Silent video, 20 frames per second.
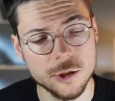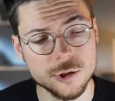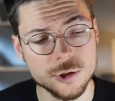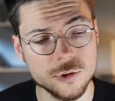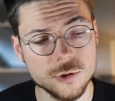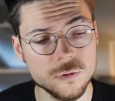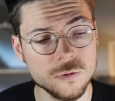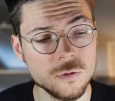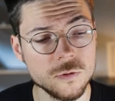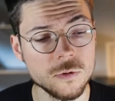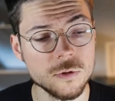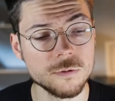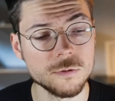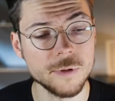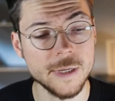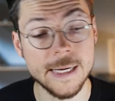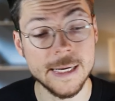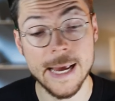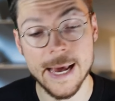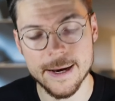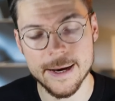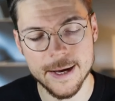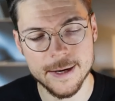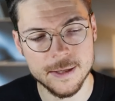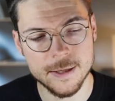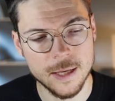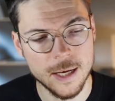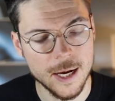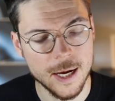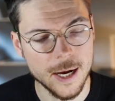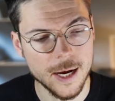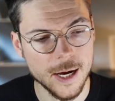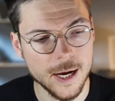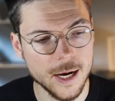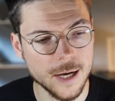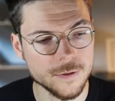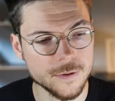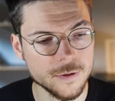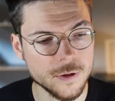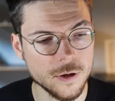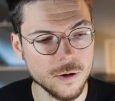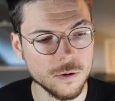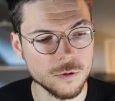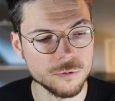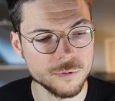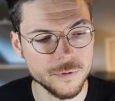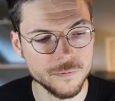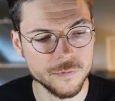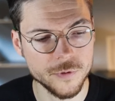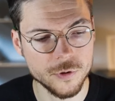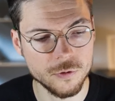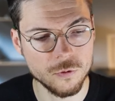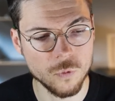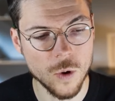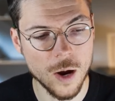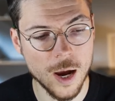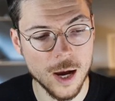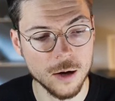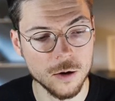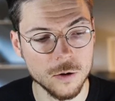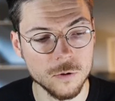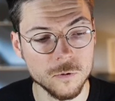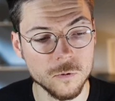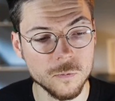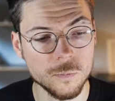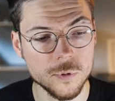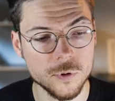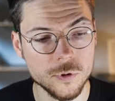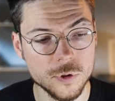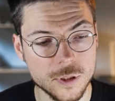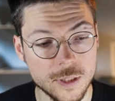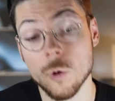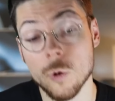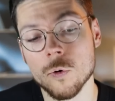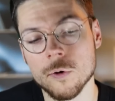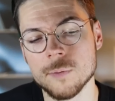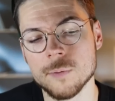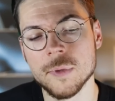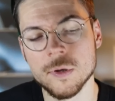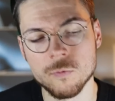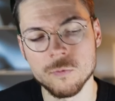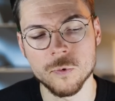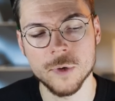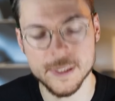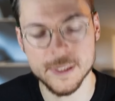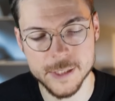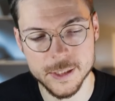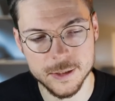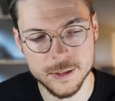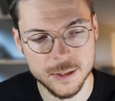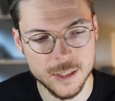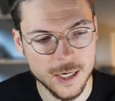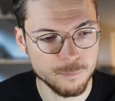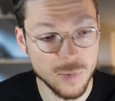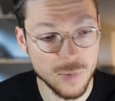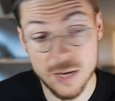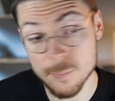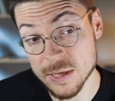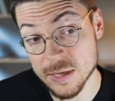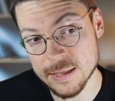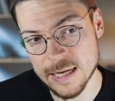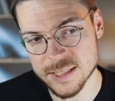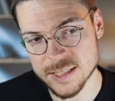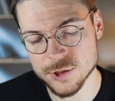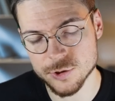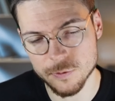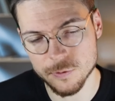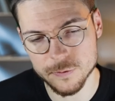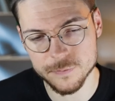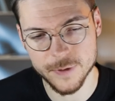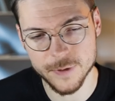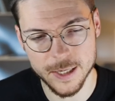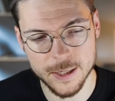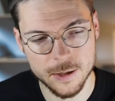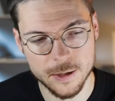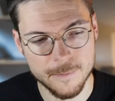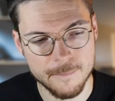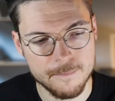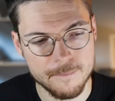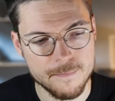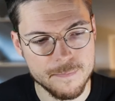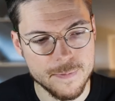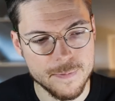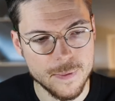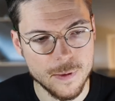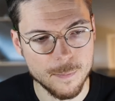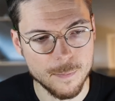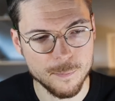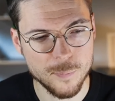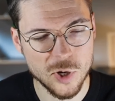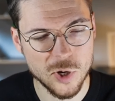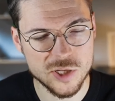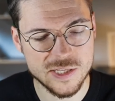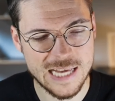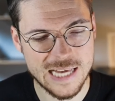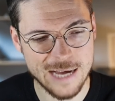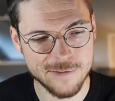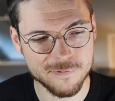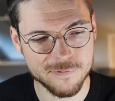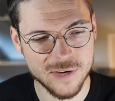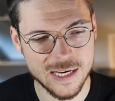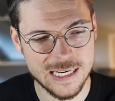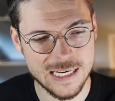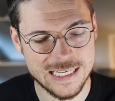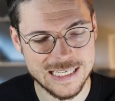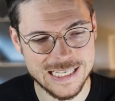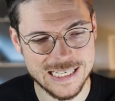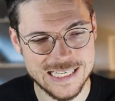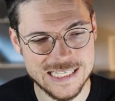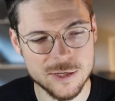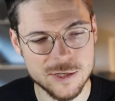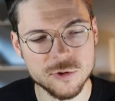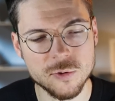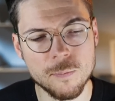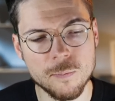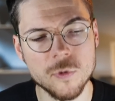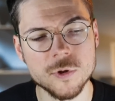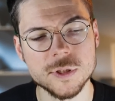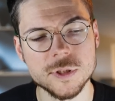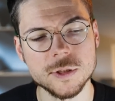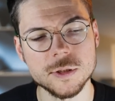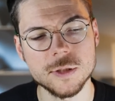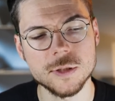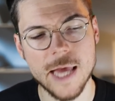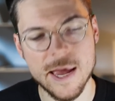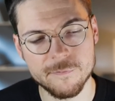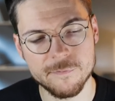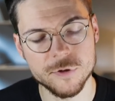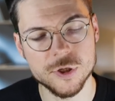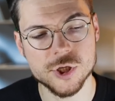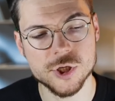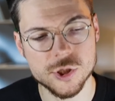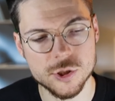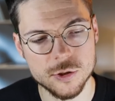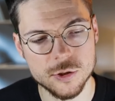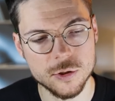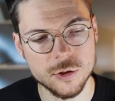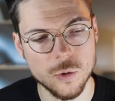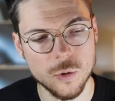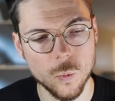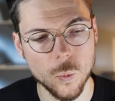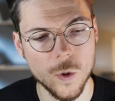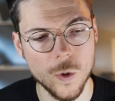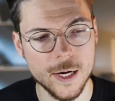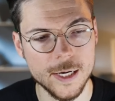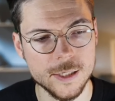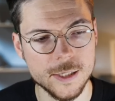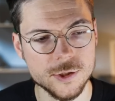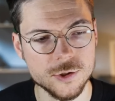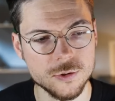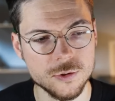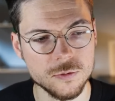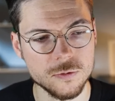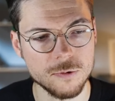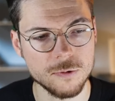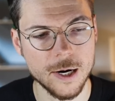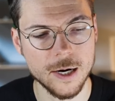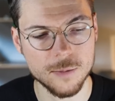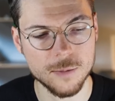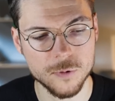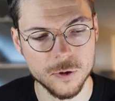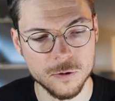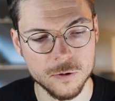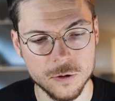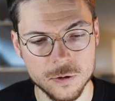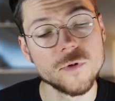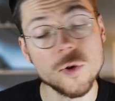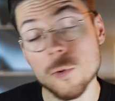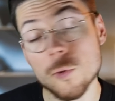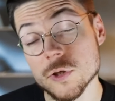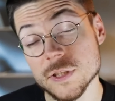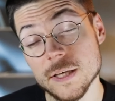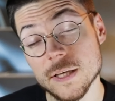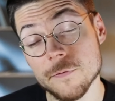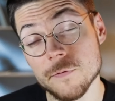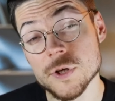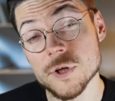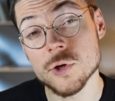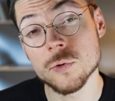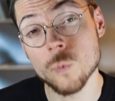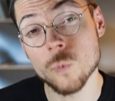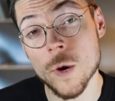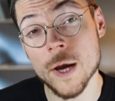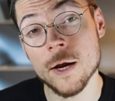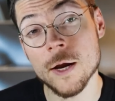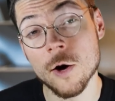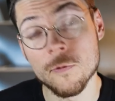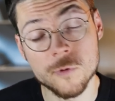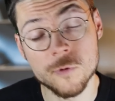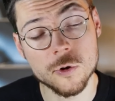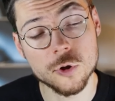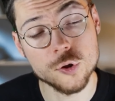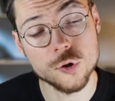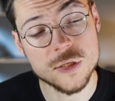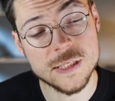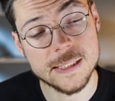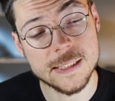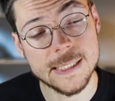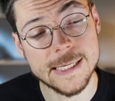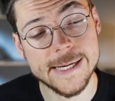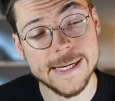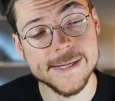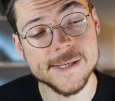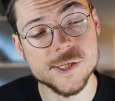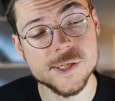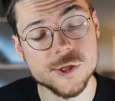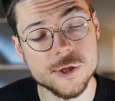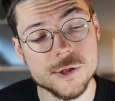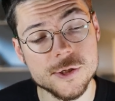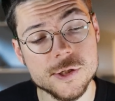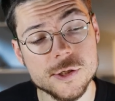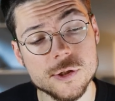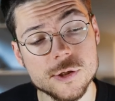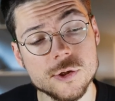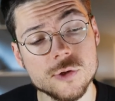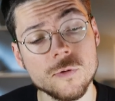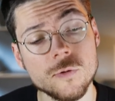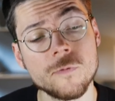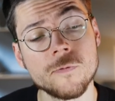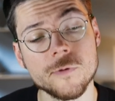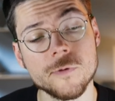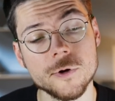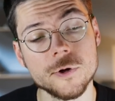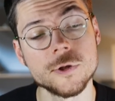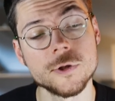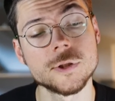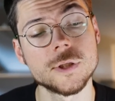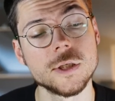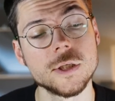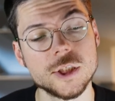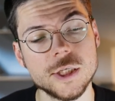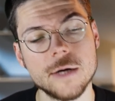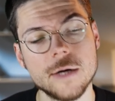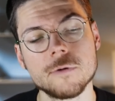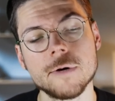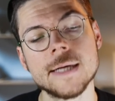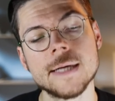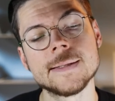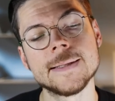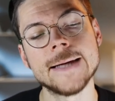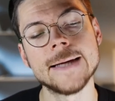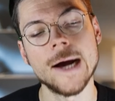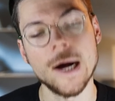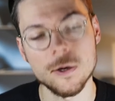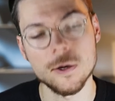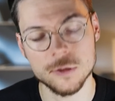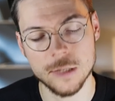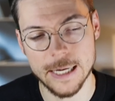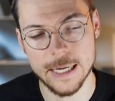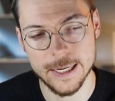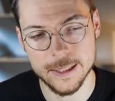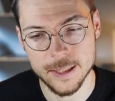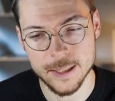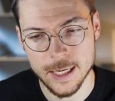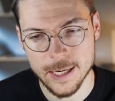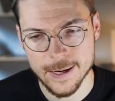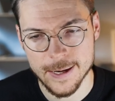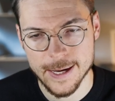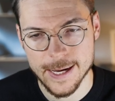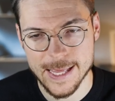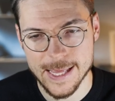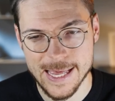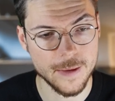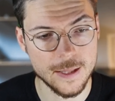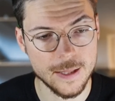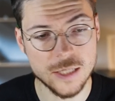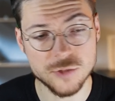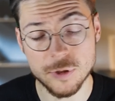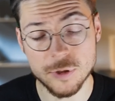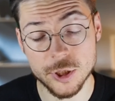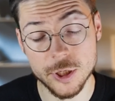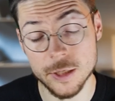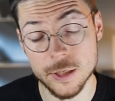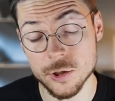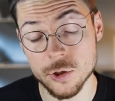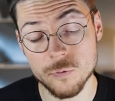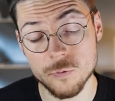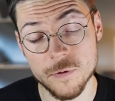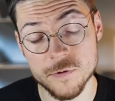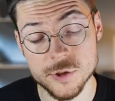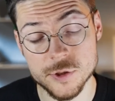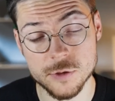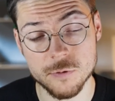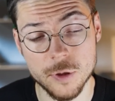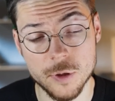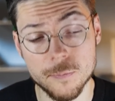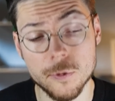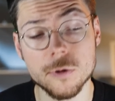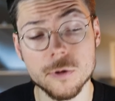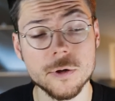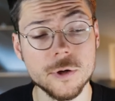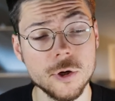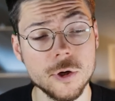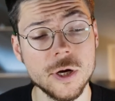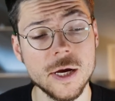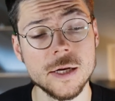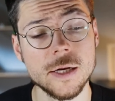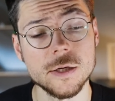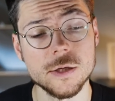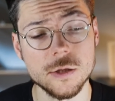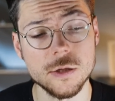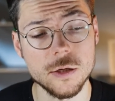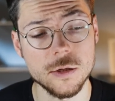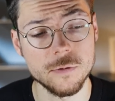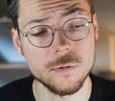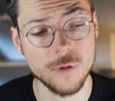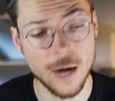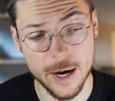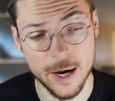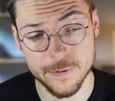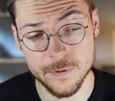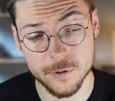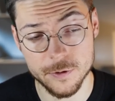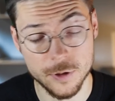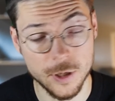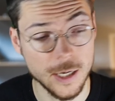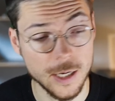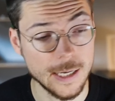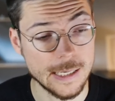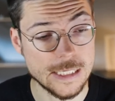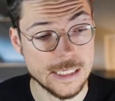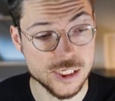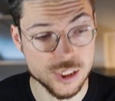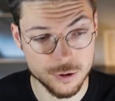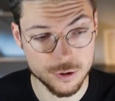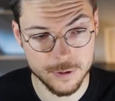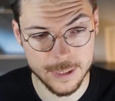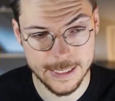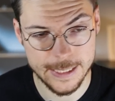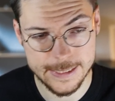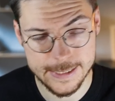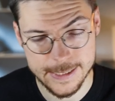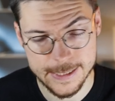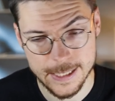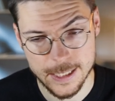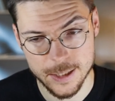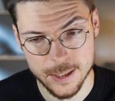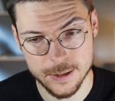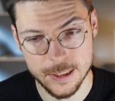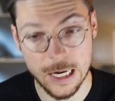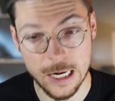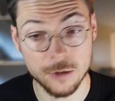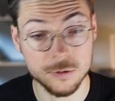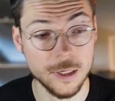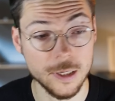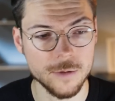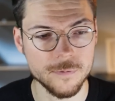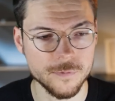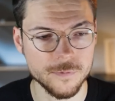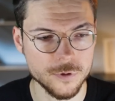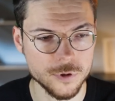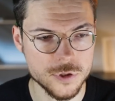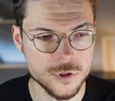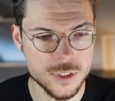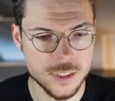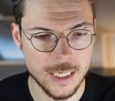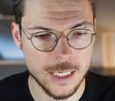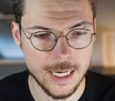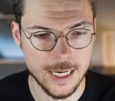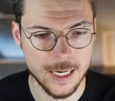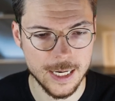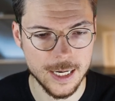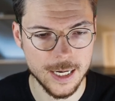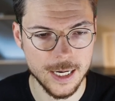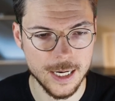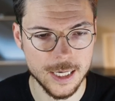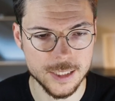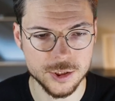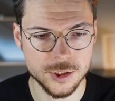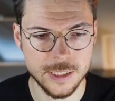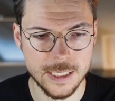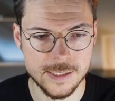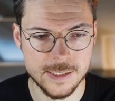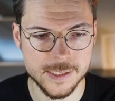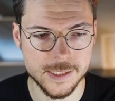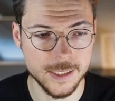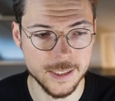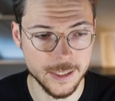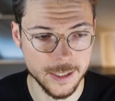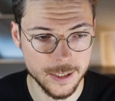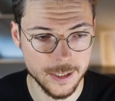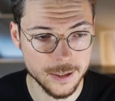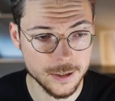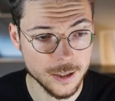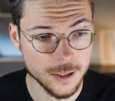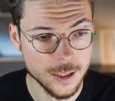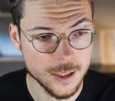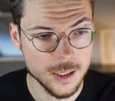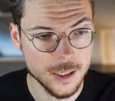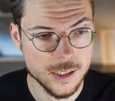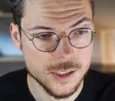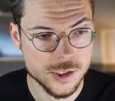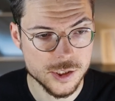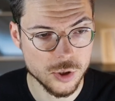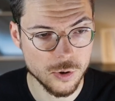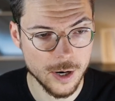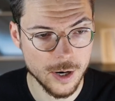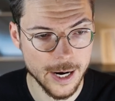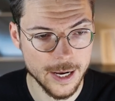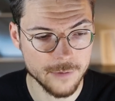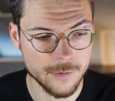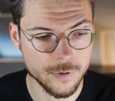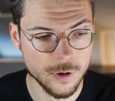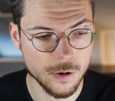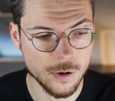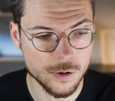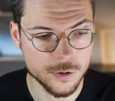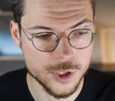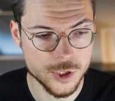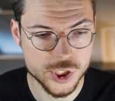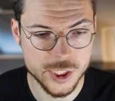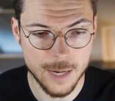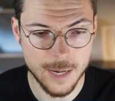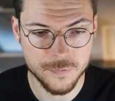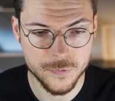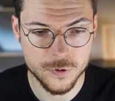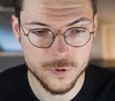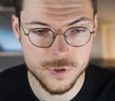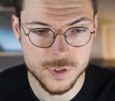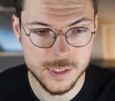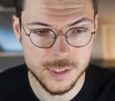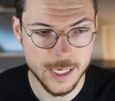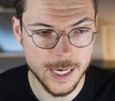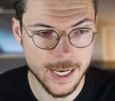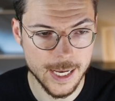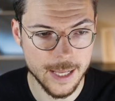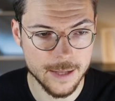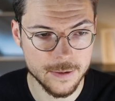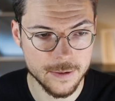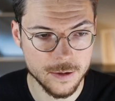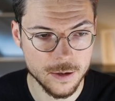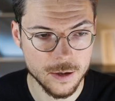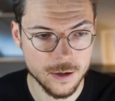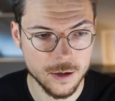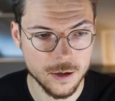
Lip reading: to re-edit and review a whole book already being written. Maybe that's your thing. But I think it's not the most efficient way to write a book. The most efficient way, of course, is just to first generate the outline. And that's what you can do with Scribbler. You can either generate the outline first, as you can see here. So I have all the chapters and